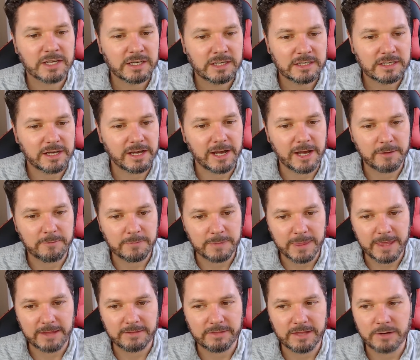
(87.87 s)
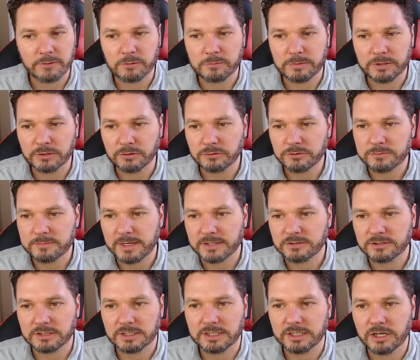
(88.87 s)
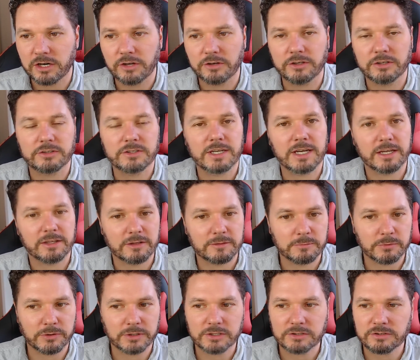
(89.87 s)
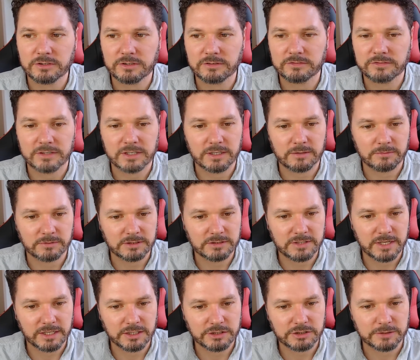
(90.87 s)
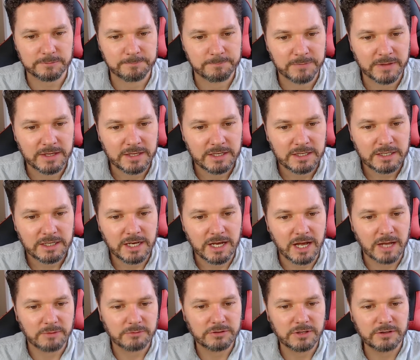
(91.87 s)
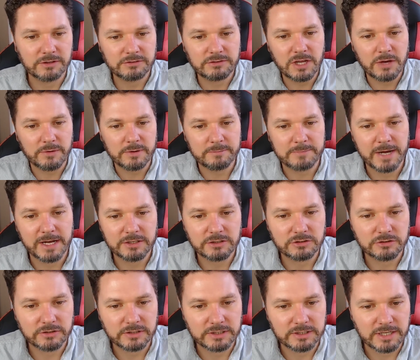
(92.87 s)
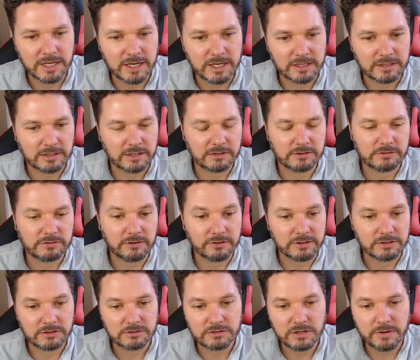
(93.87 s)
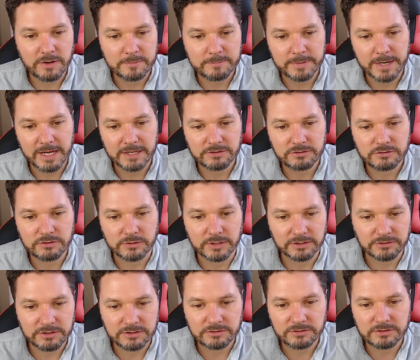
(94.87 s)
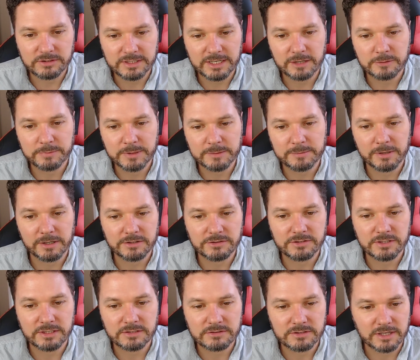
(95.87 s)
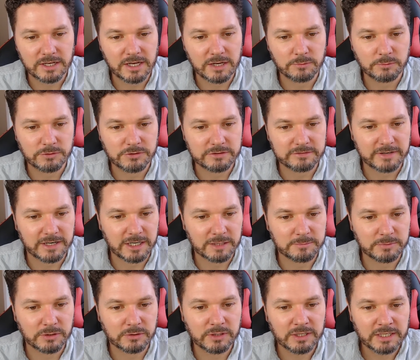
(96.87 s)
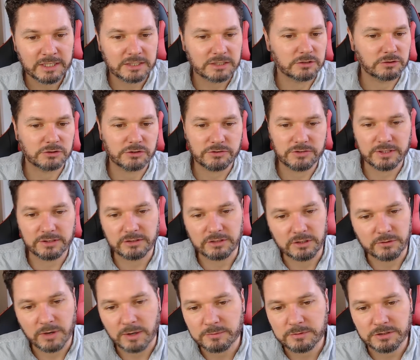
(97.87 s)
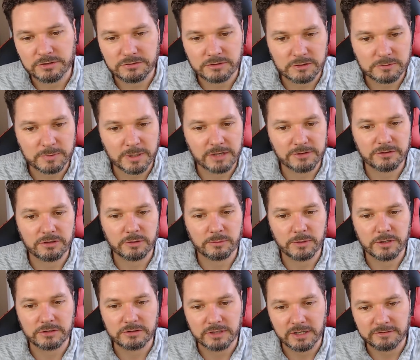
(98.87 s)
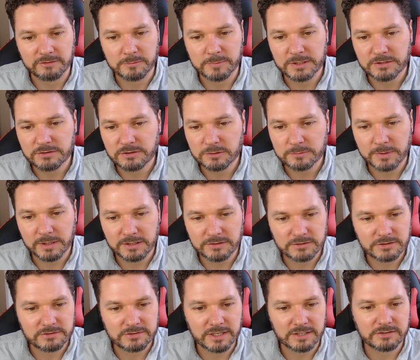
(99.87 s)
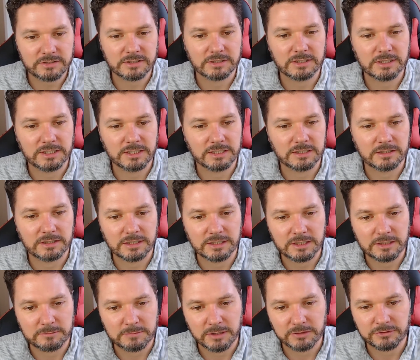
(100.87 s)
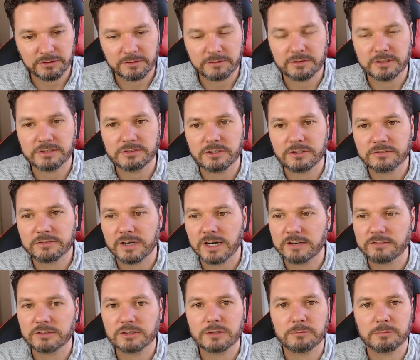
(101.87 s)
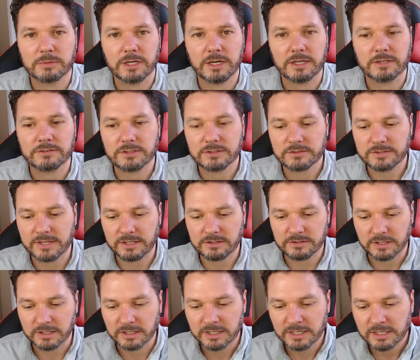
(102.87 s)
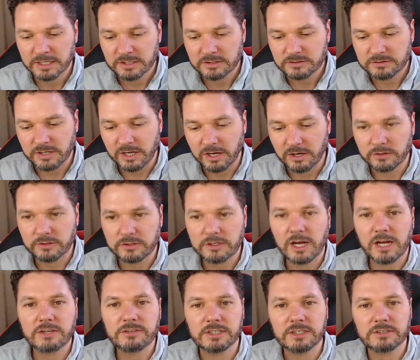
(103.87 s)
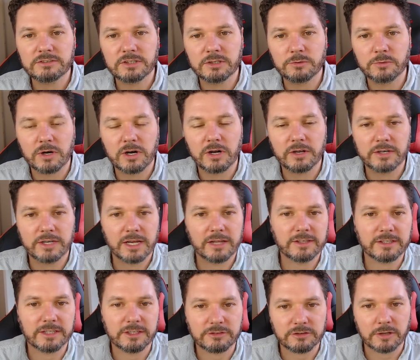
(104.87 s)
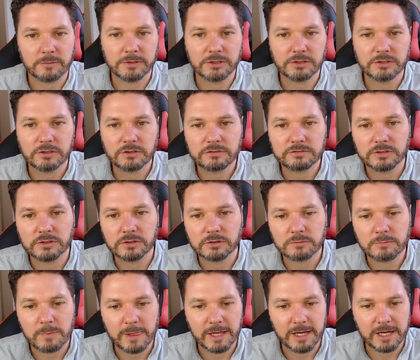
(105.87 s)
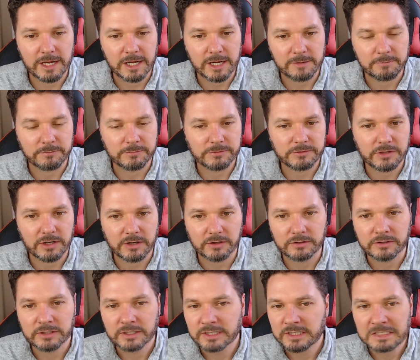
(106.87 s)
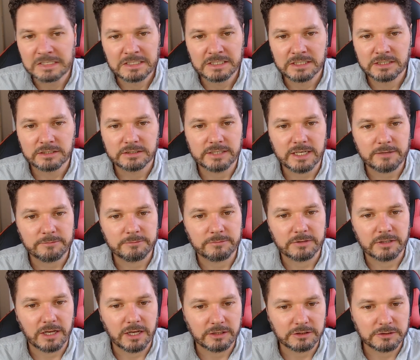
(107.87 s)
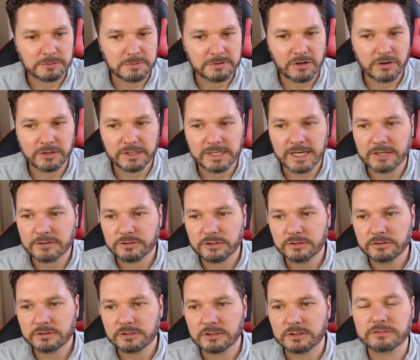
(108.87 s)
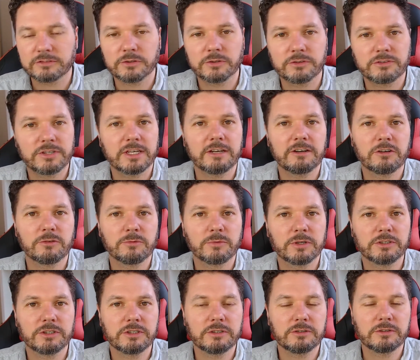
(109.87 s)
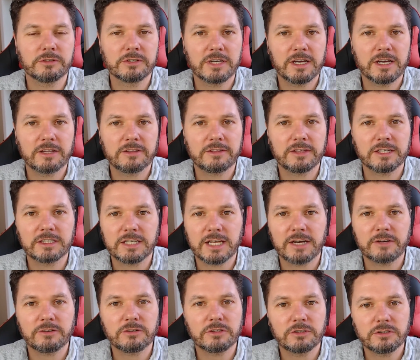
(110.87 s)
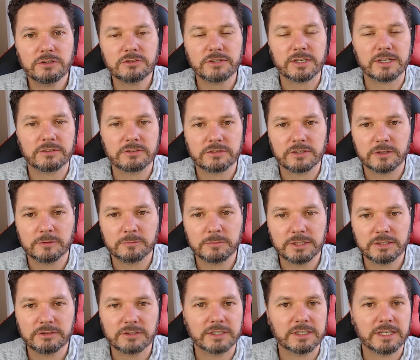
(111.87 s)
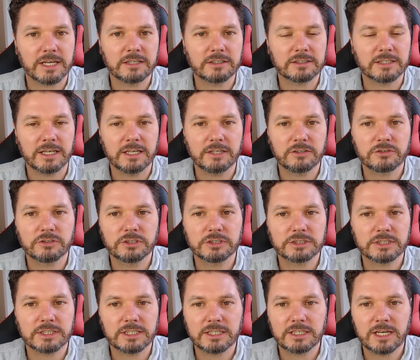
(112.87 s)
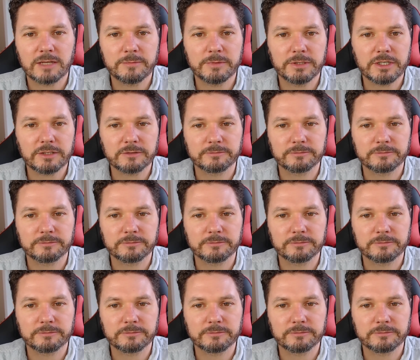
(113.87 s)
then they will be automatically honoured at the point of detection. So there's no impact there's no impact to existing DLP policies. Once available, you'll just see the new options as part of the OneDrive for Business policy setting in the Microsoft 365 Compliance Center. So nice, easy one. I think that's going to be useful. Should be rolling out soon. I look forward to hearing what you think and how you use that. So please, again, get in touch and let me know.